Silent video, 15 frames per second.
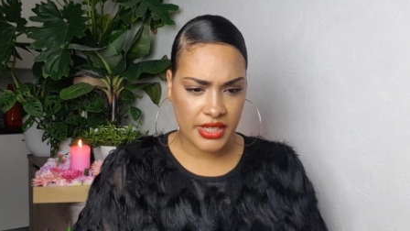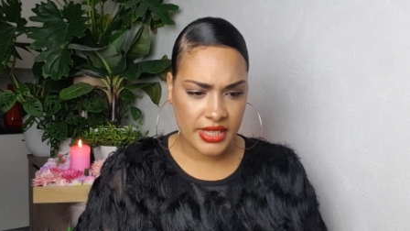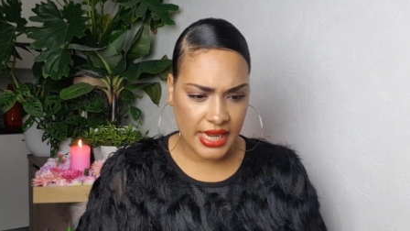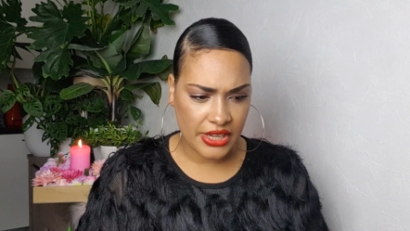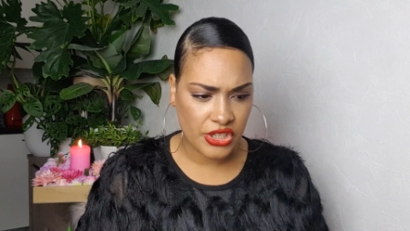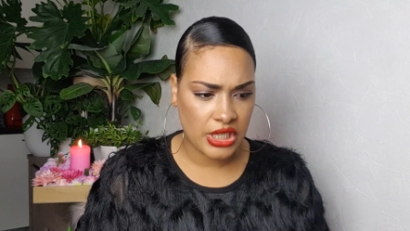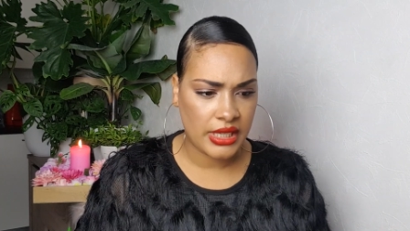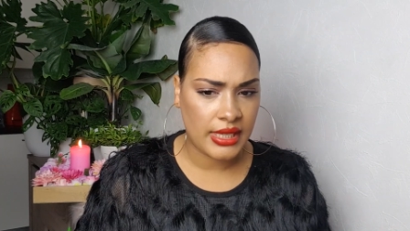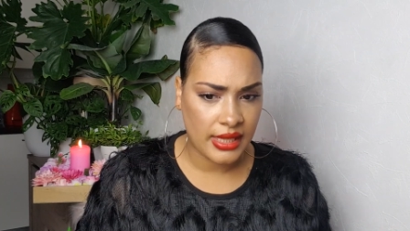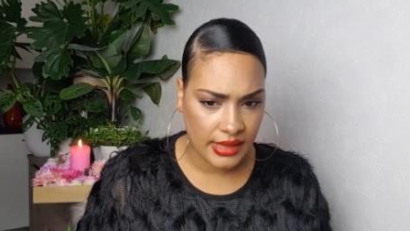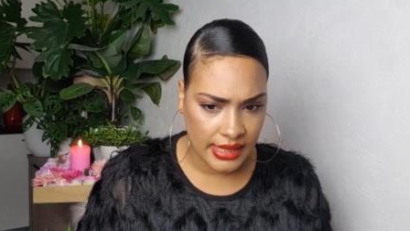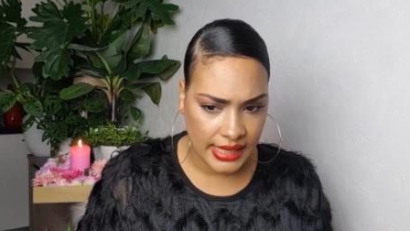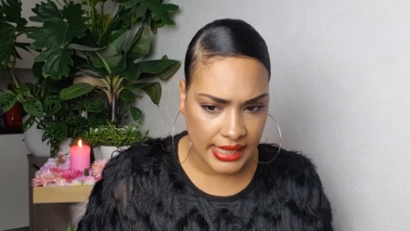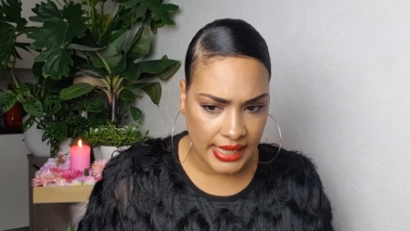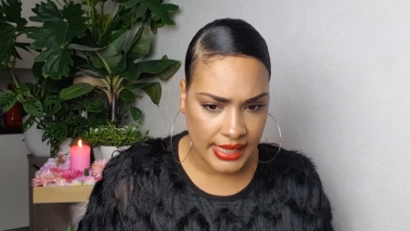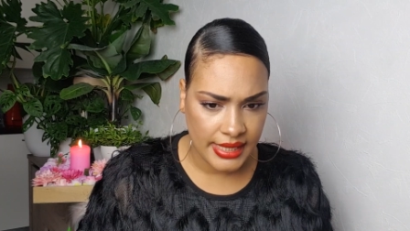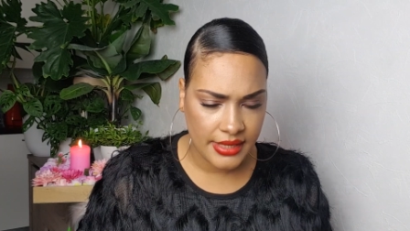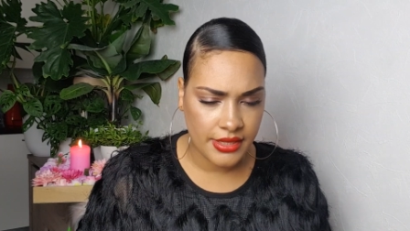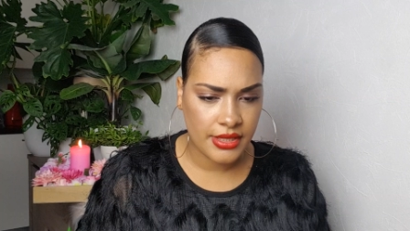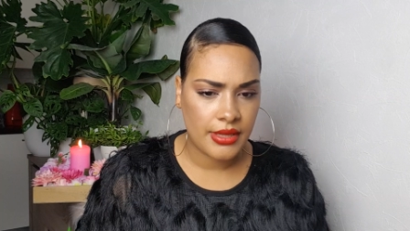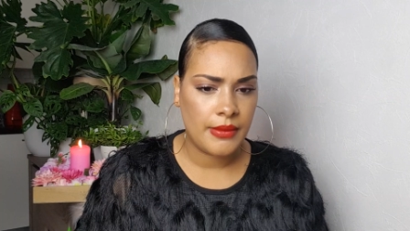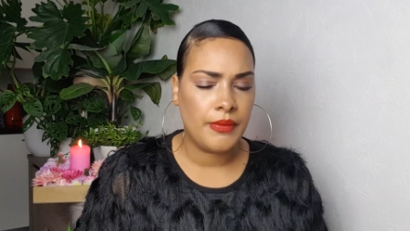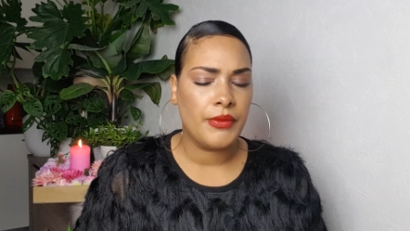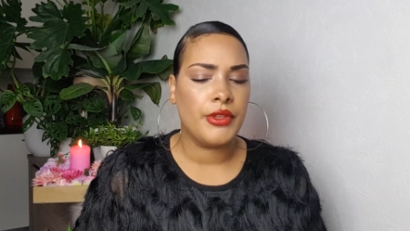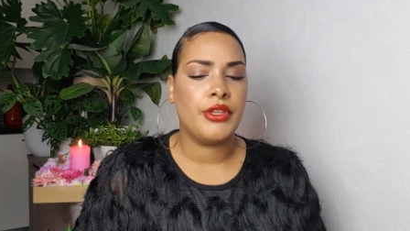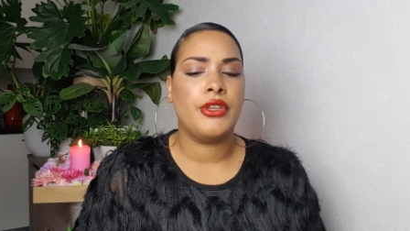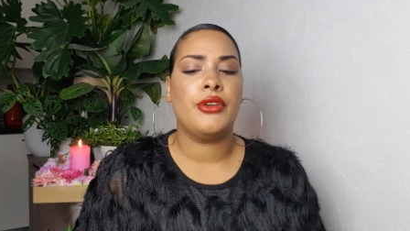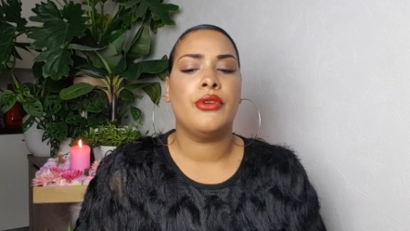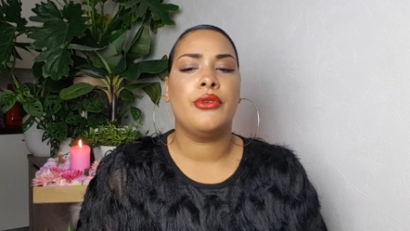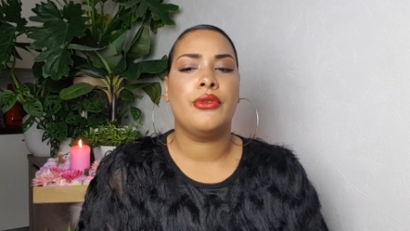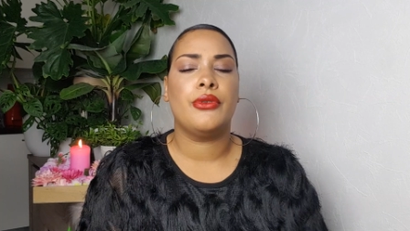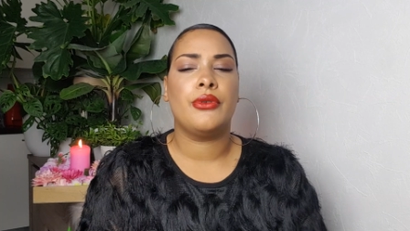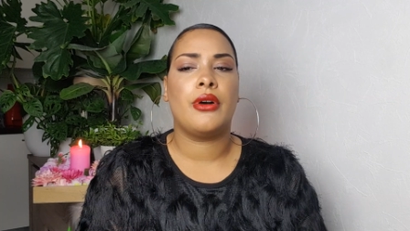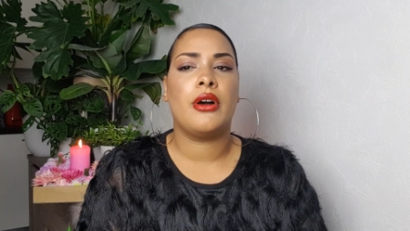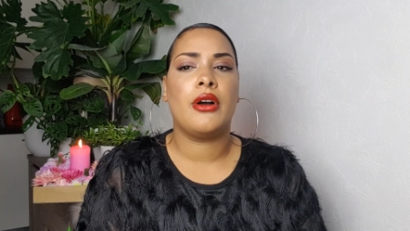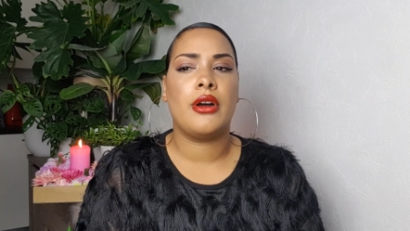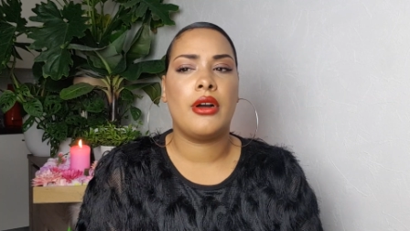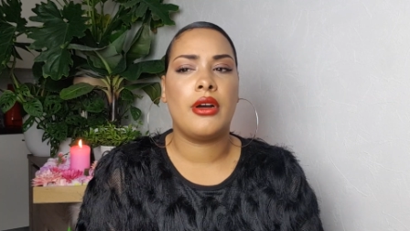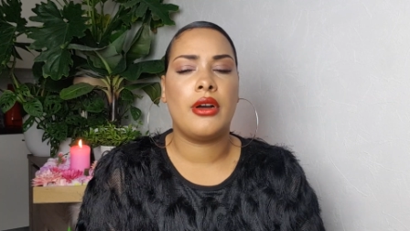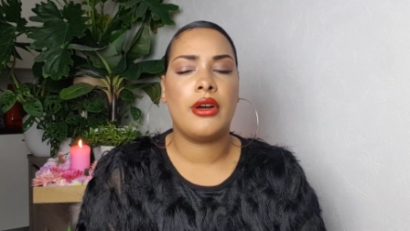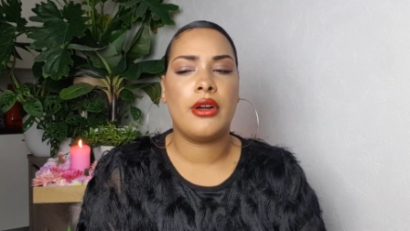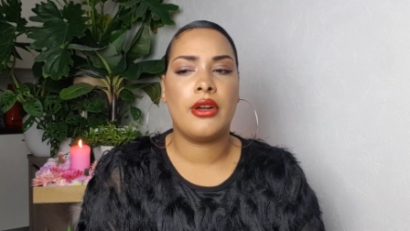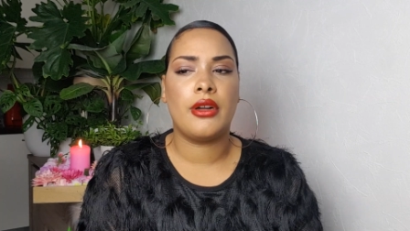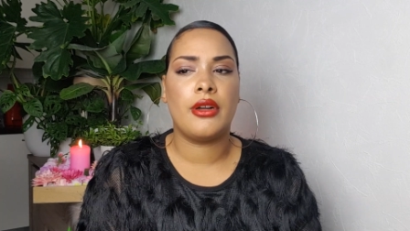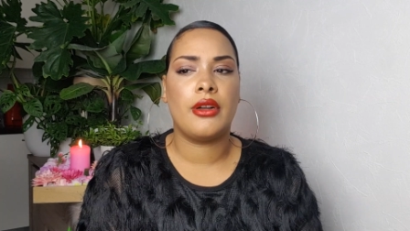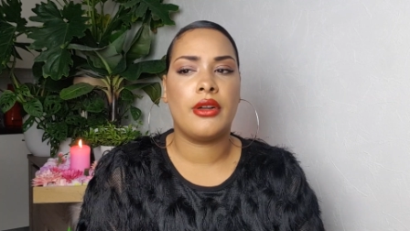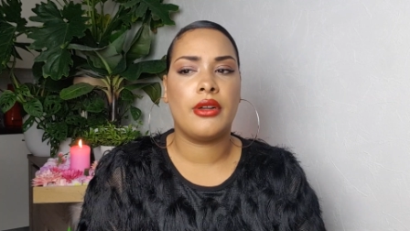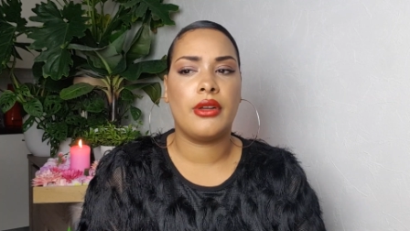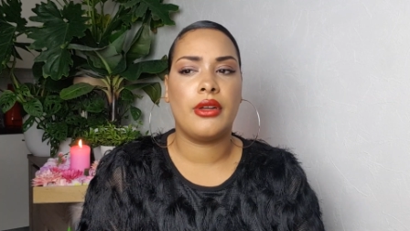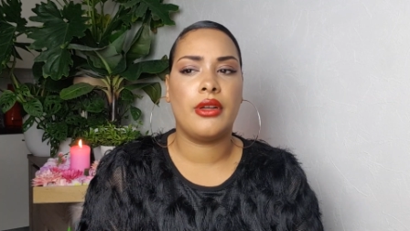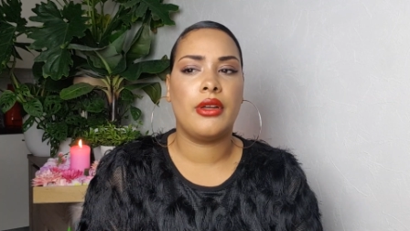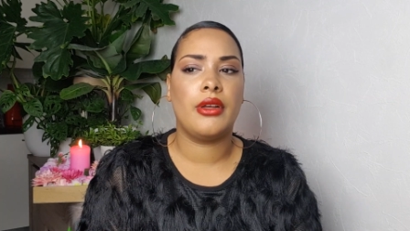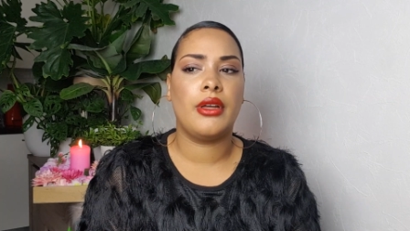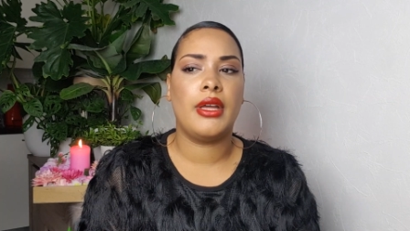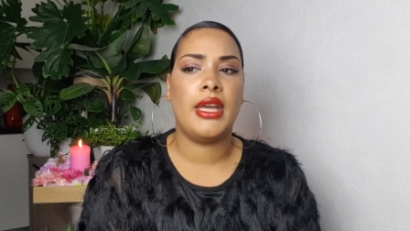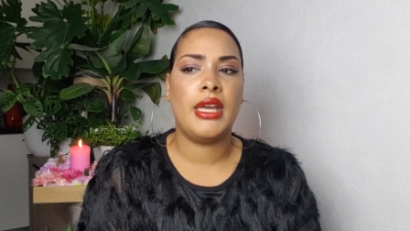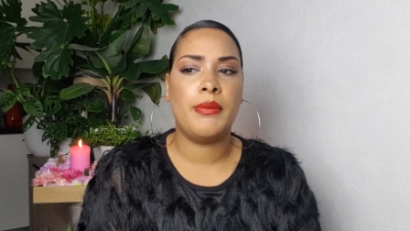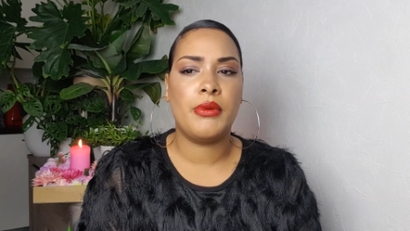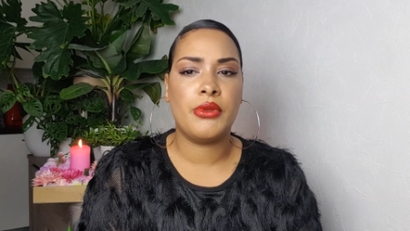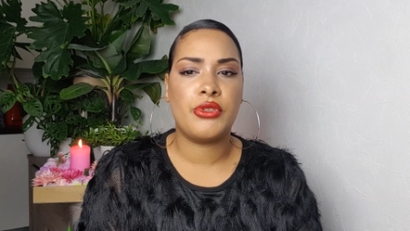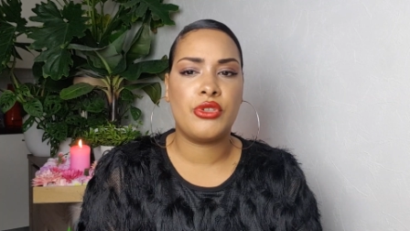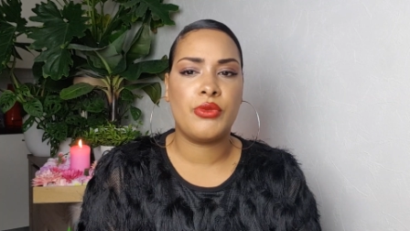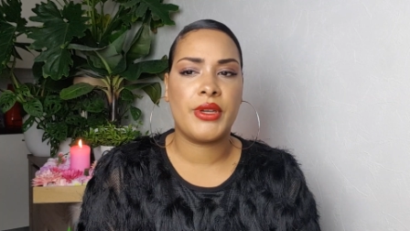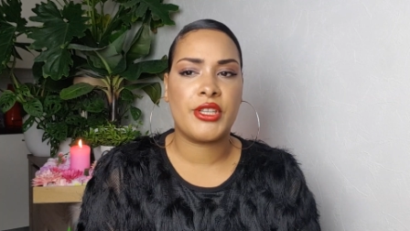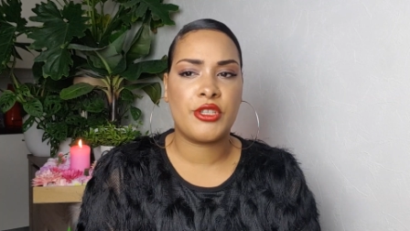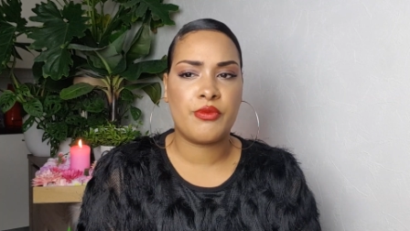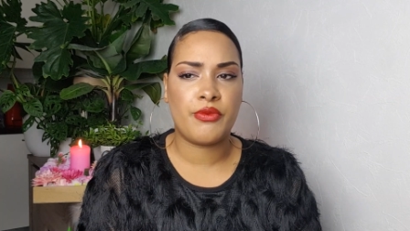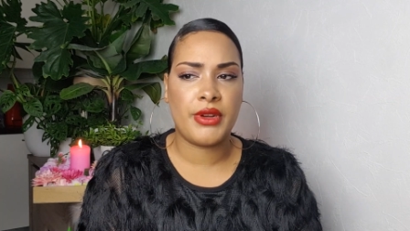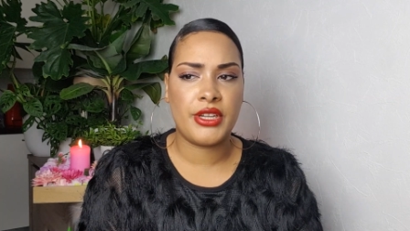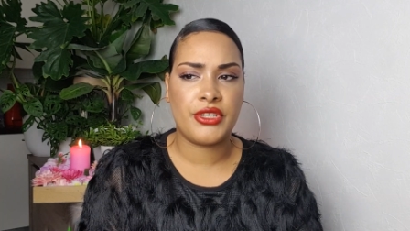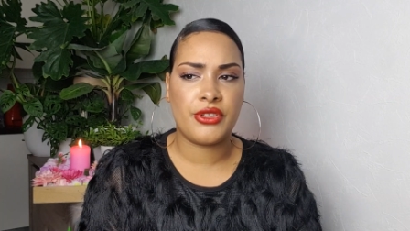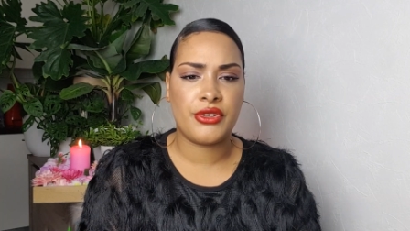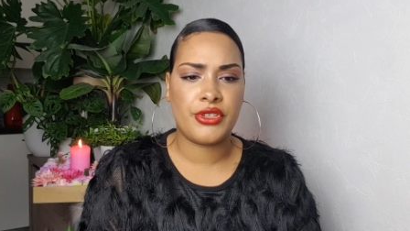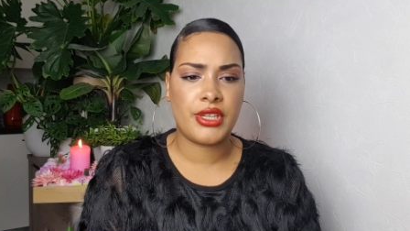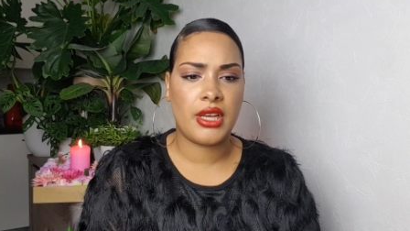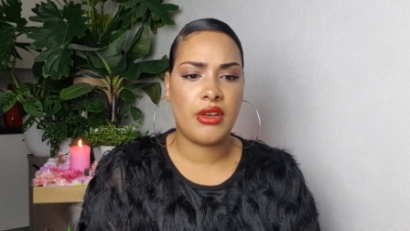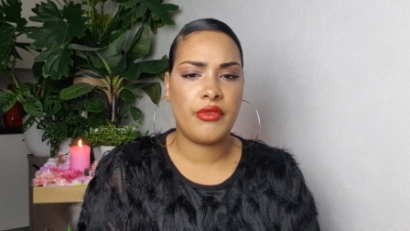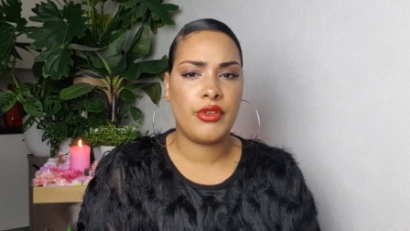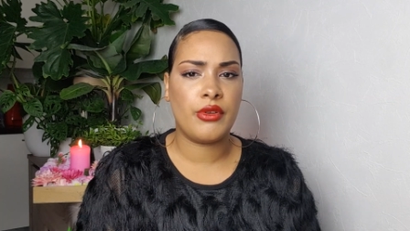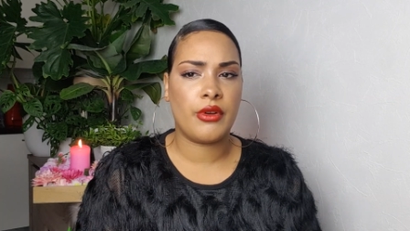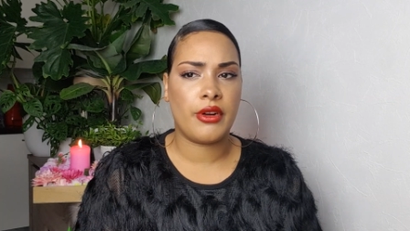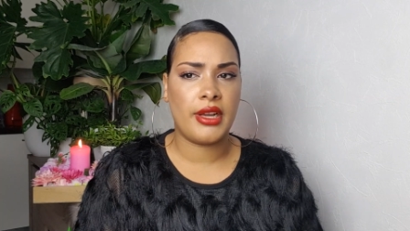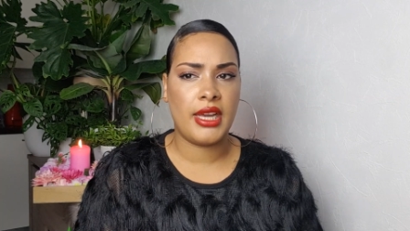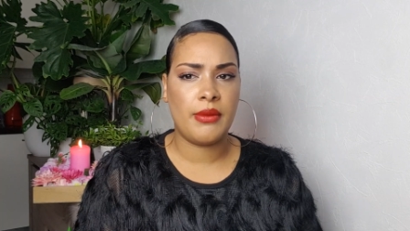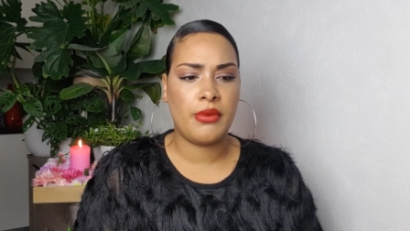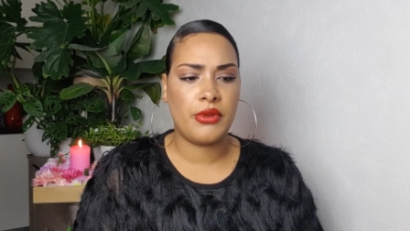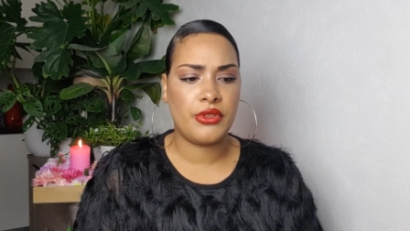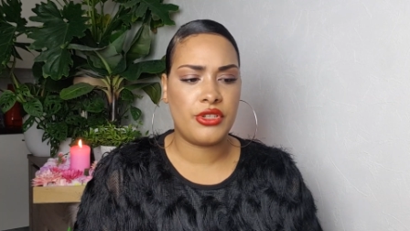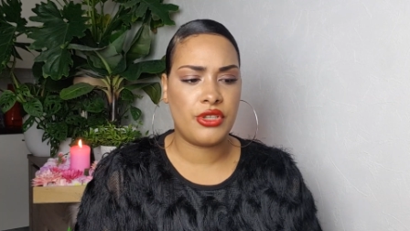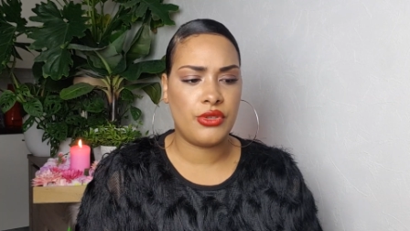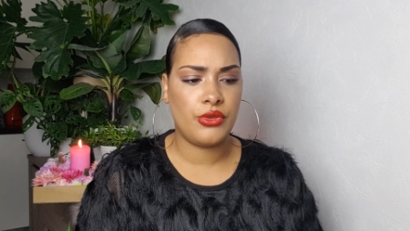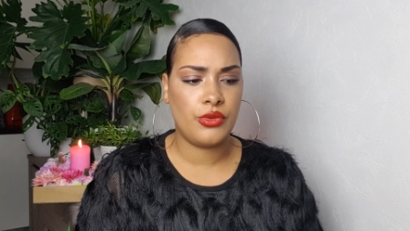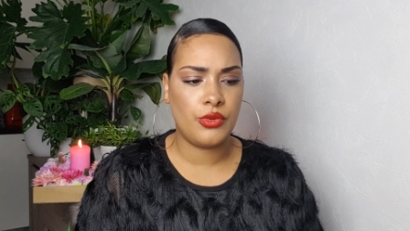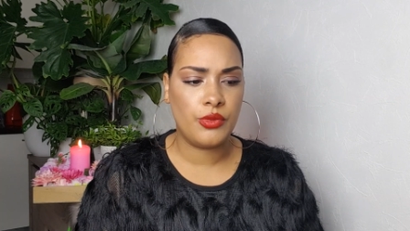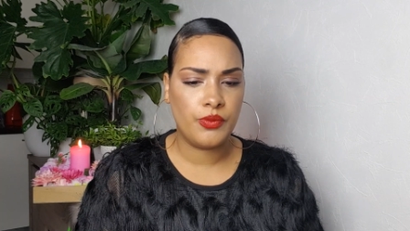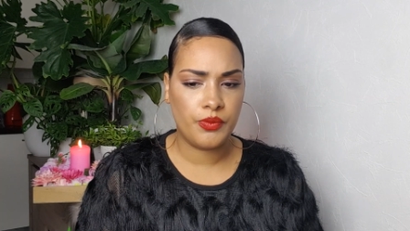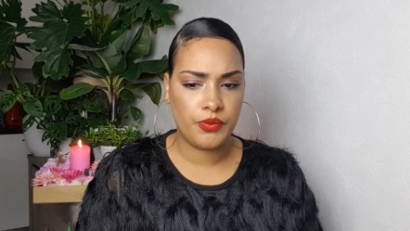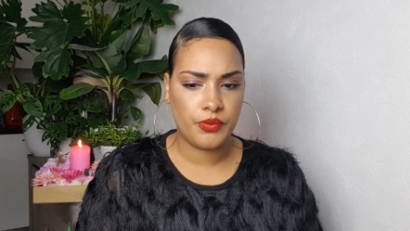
this is actually not the case you are able to express yourself you are able to